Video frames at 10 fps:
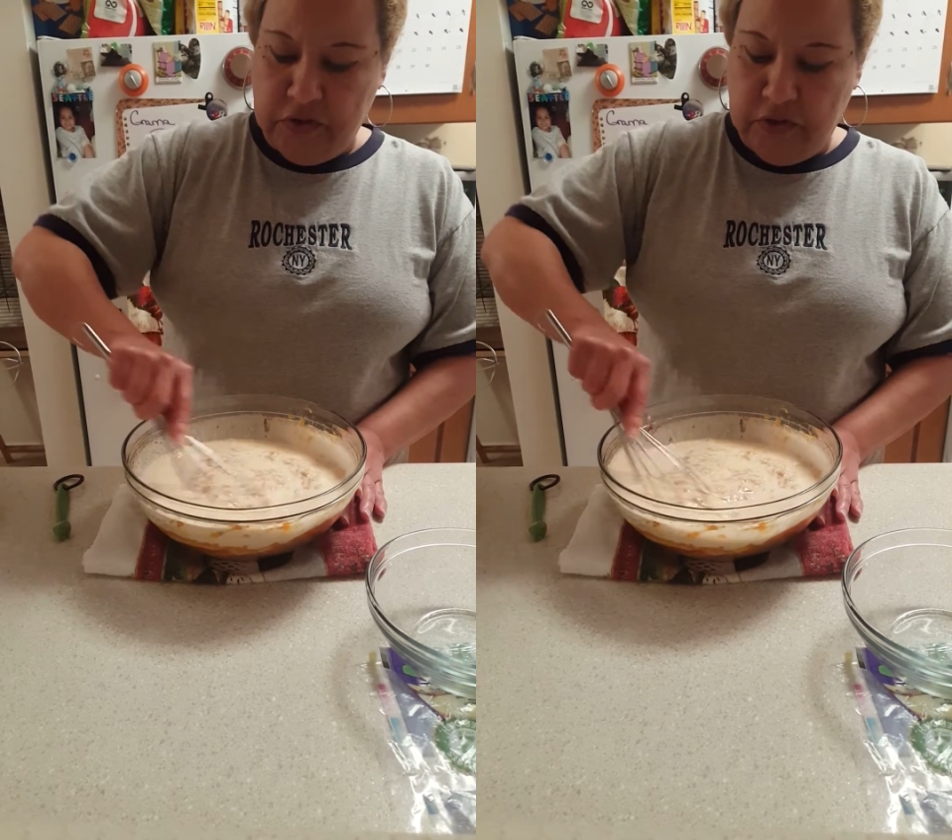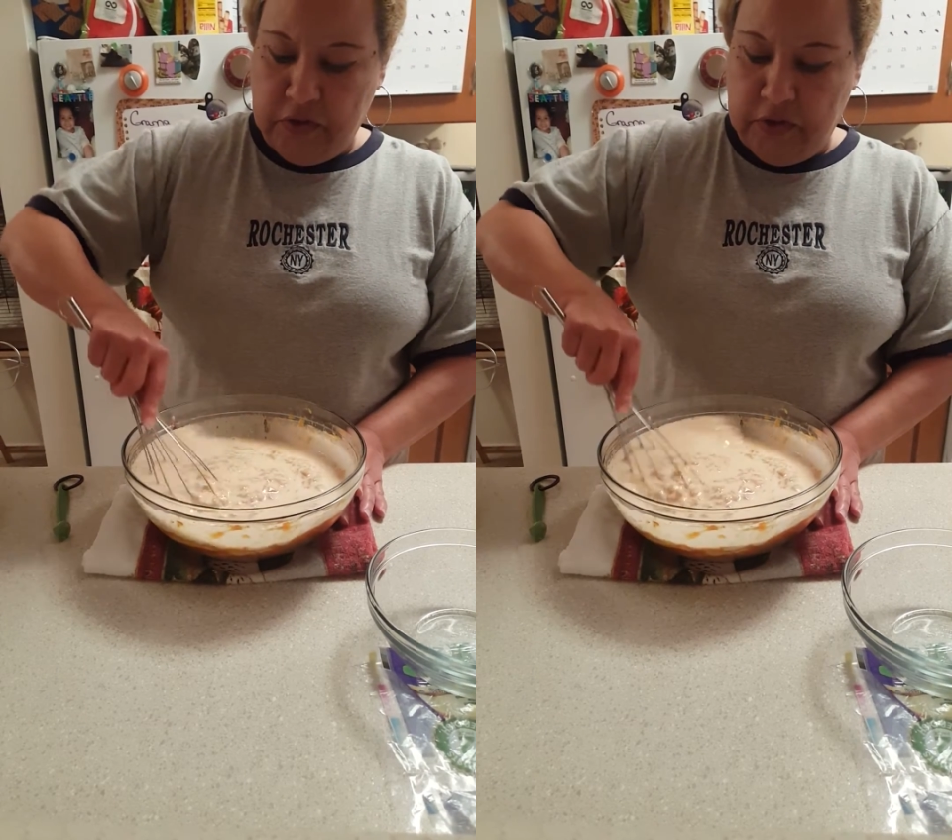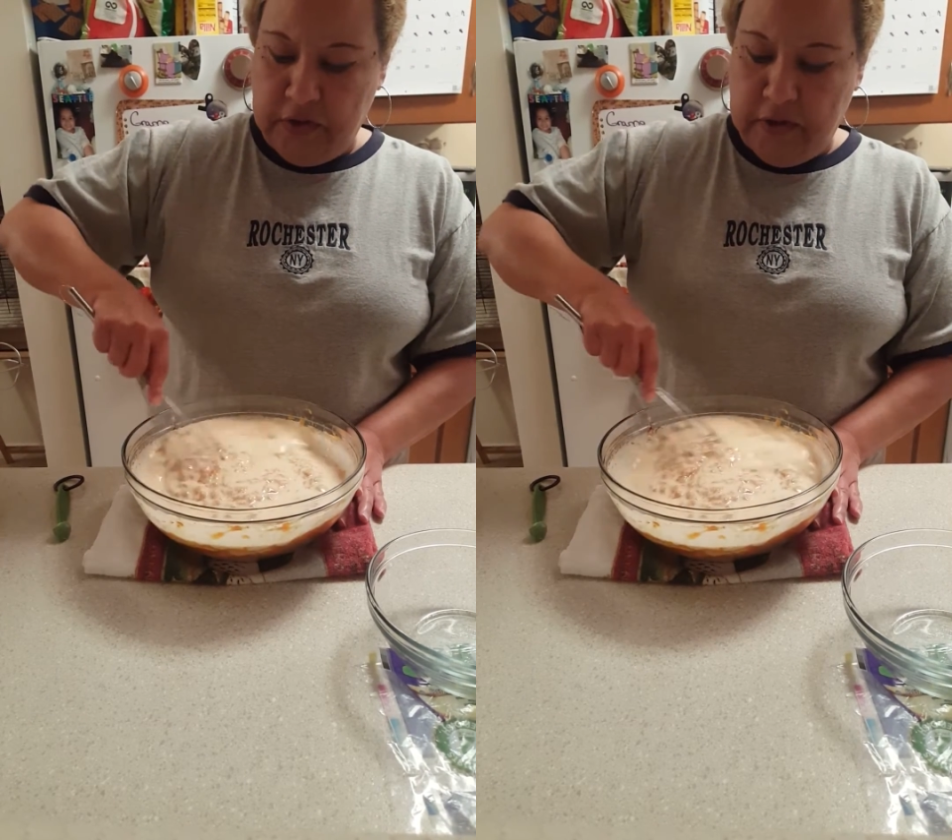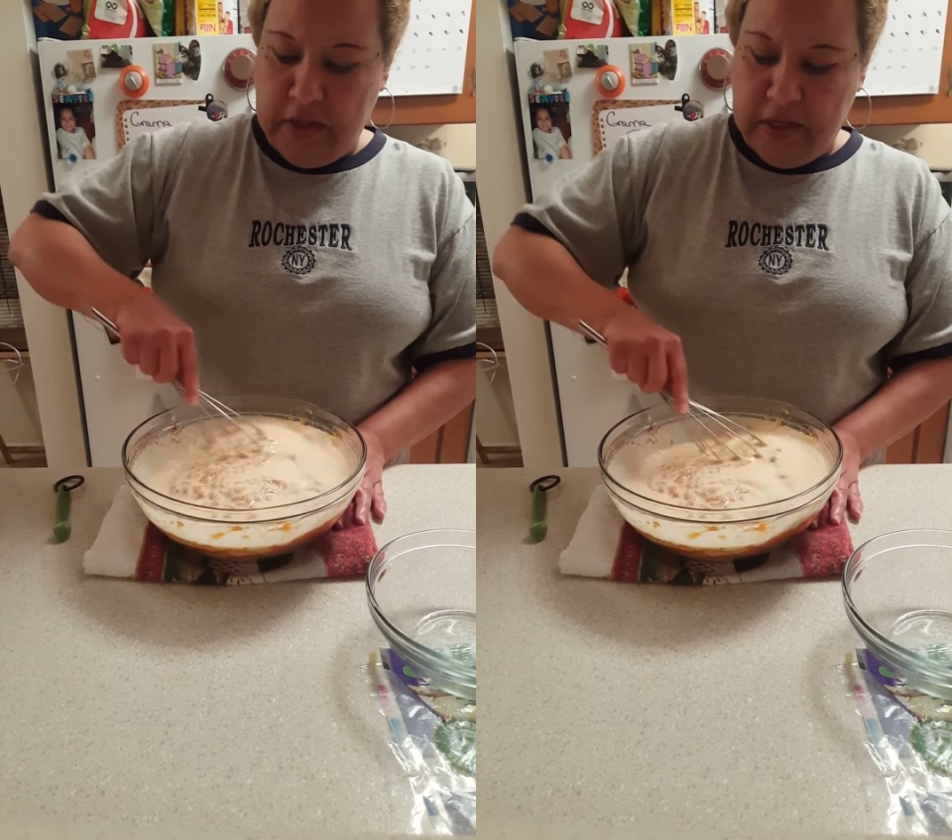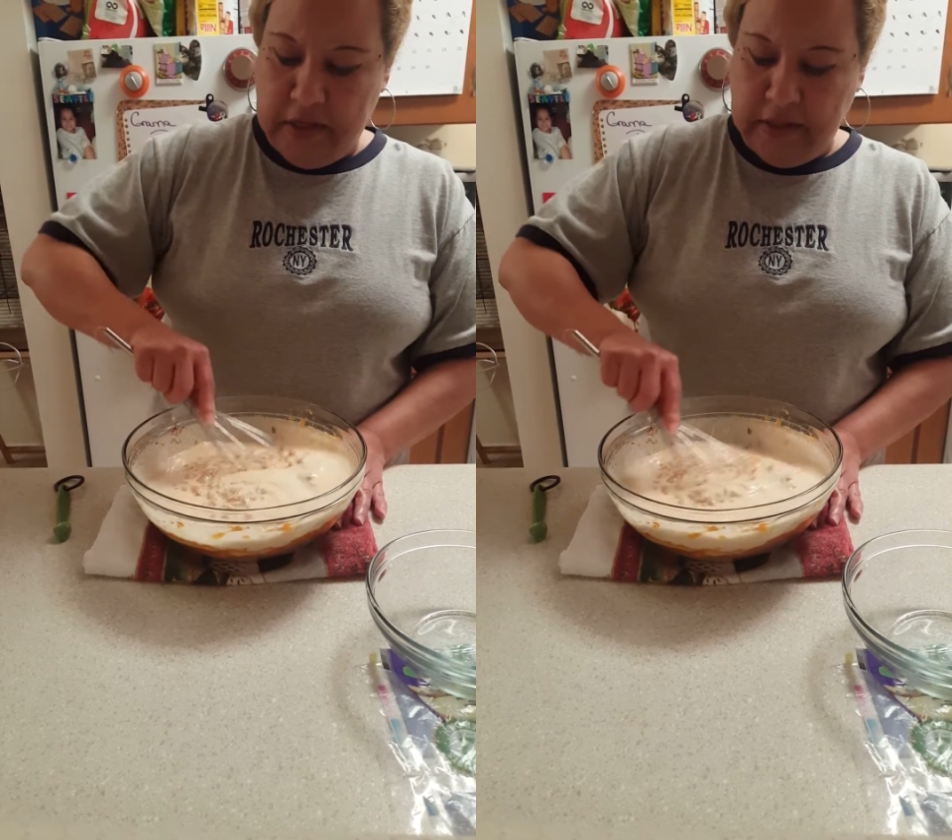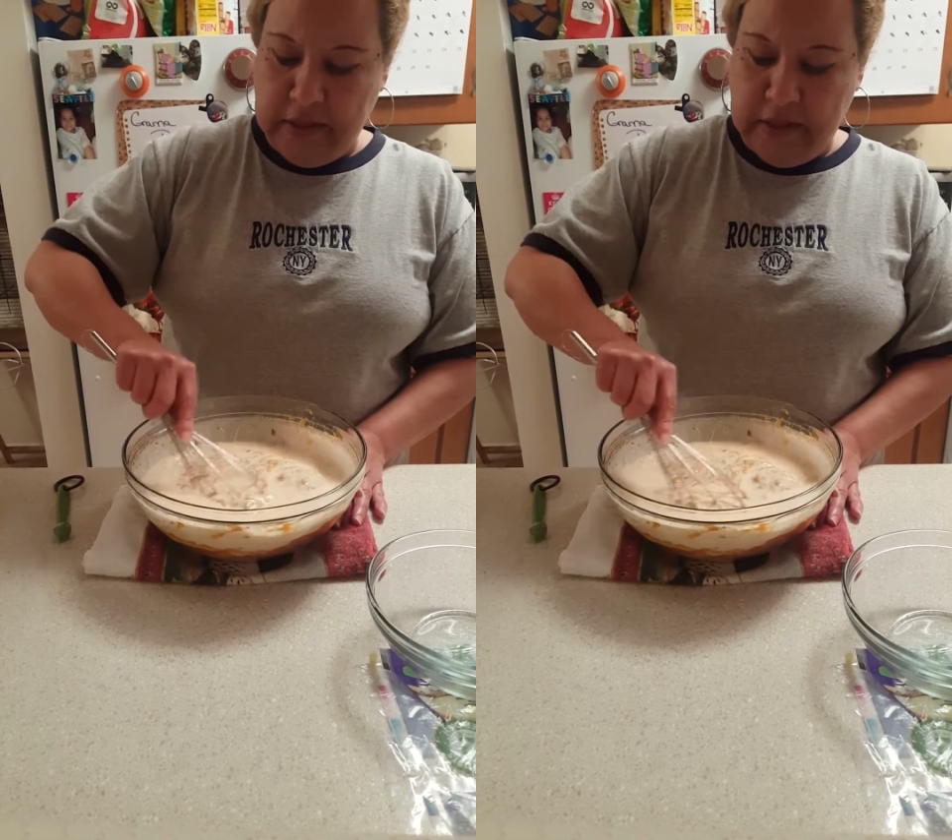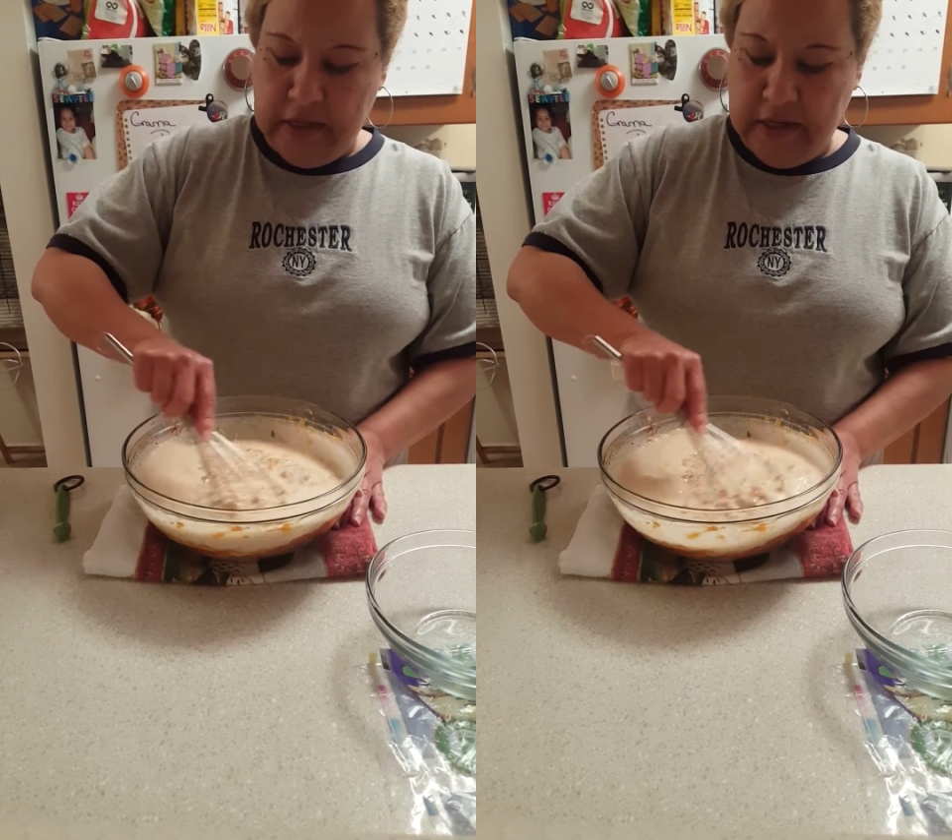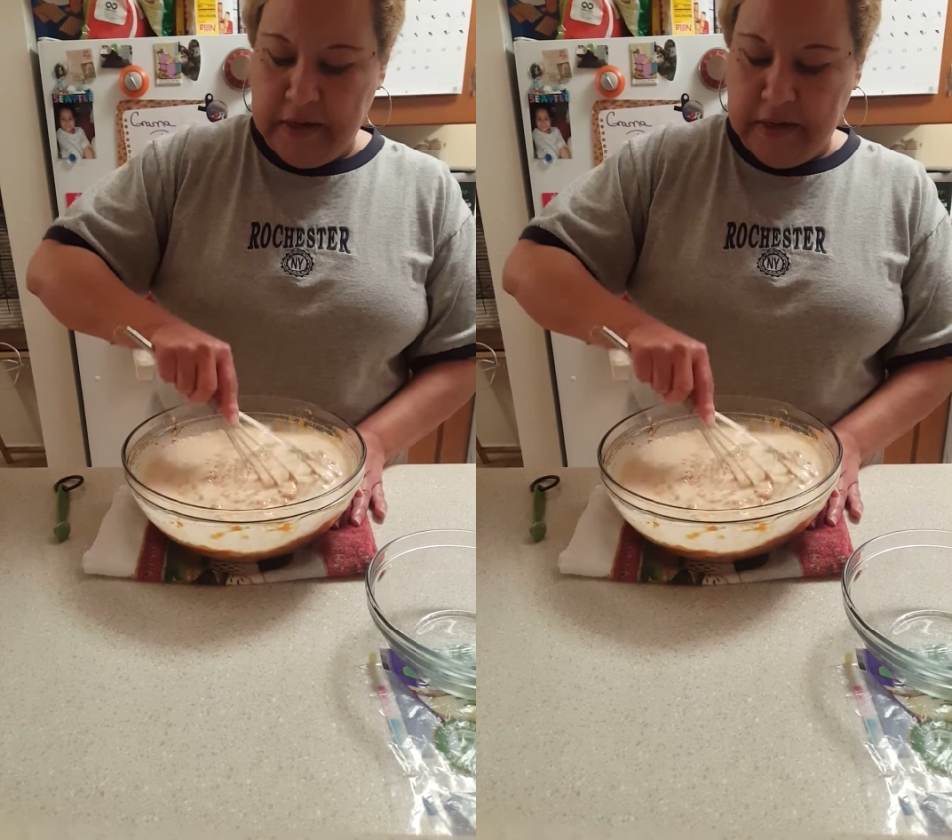stir this